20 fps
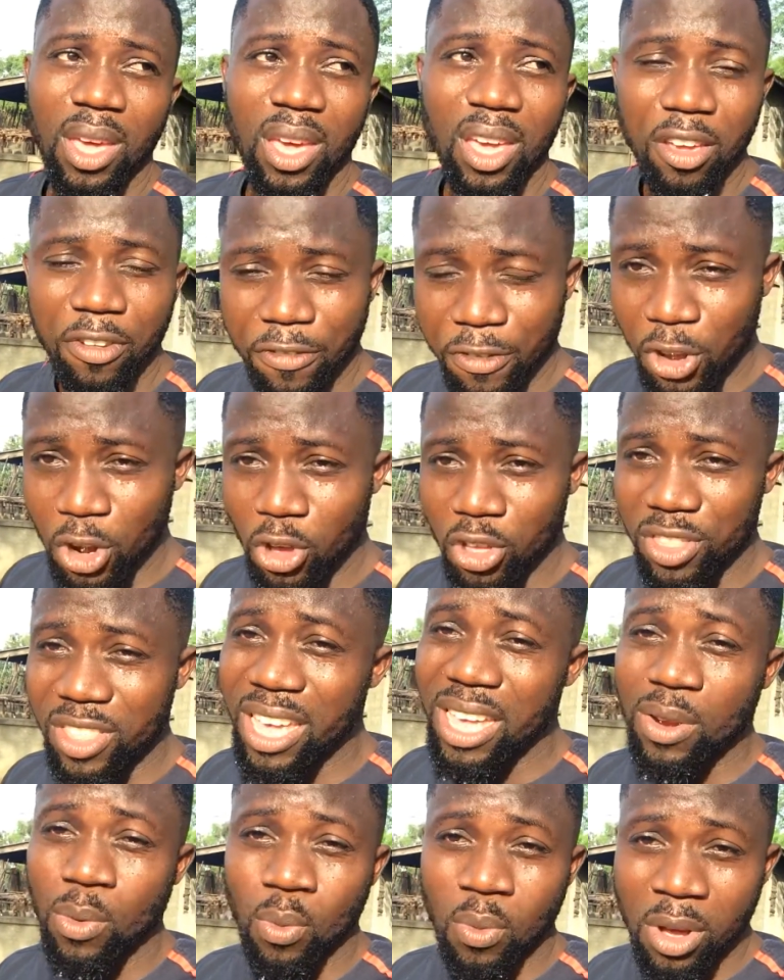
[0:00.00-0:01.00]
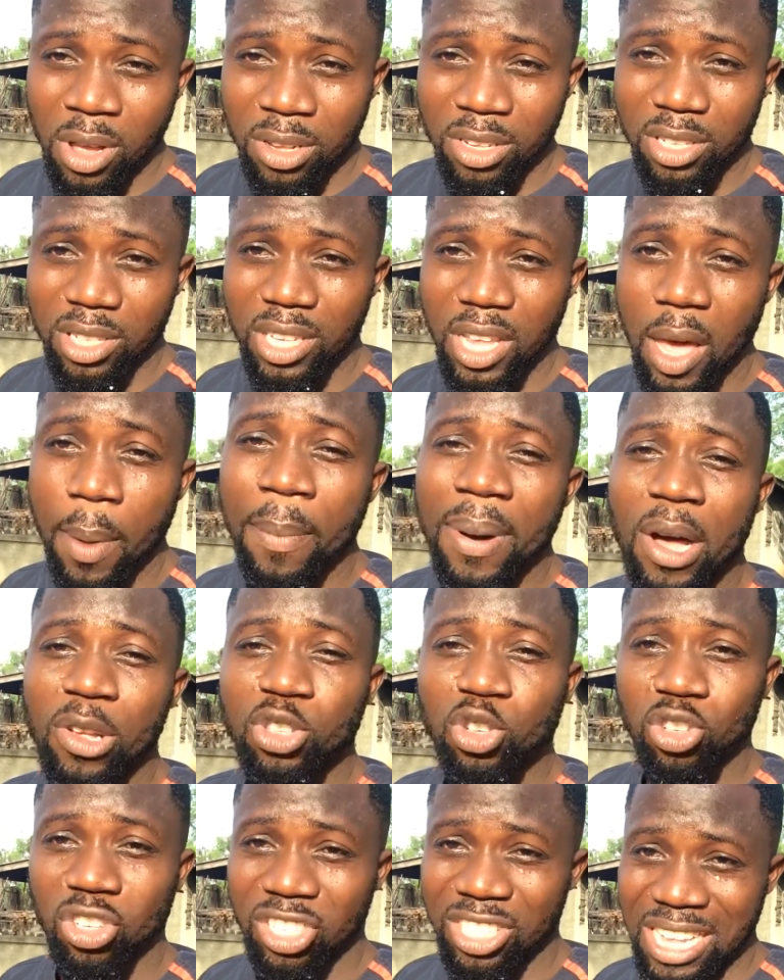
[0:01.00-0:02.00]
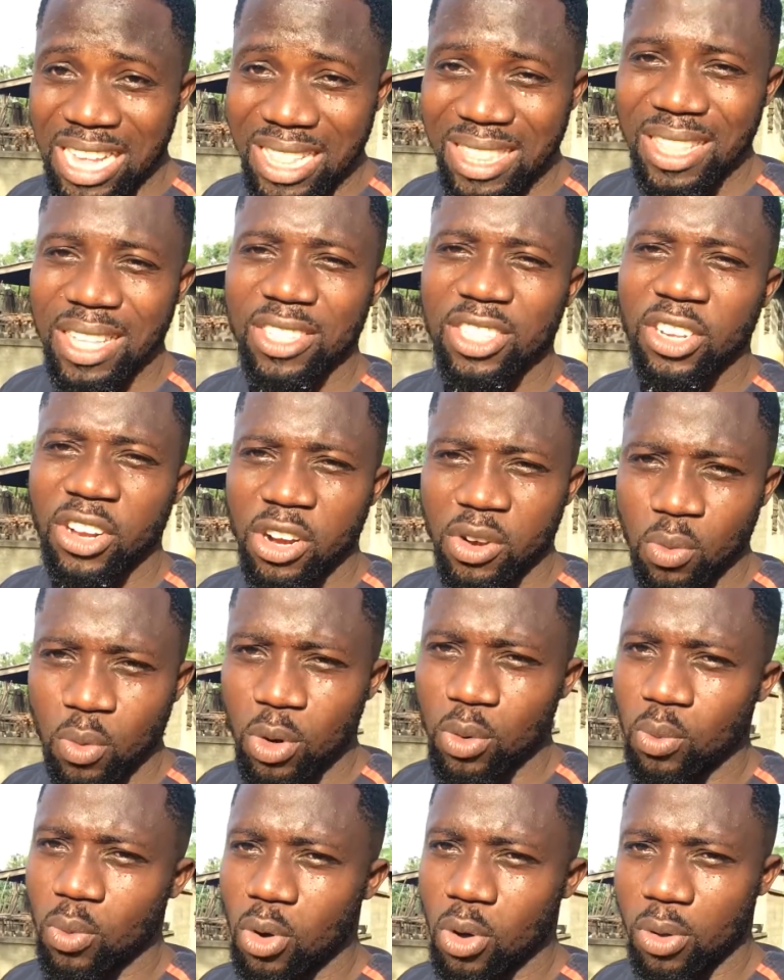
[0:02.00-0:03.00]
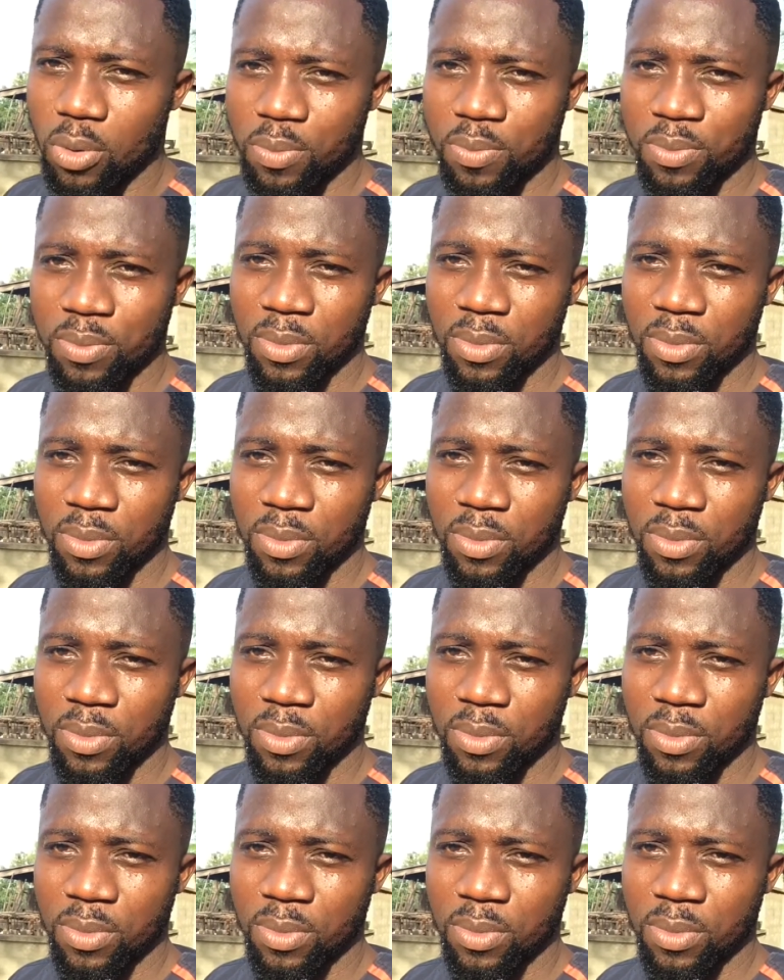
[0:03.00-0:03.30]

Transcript: If not, they are the ones about to start the Third World War.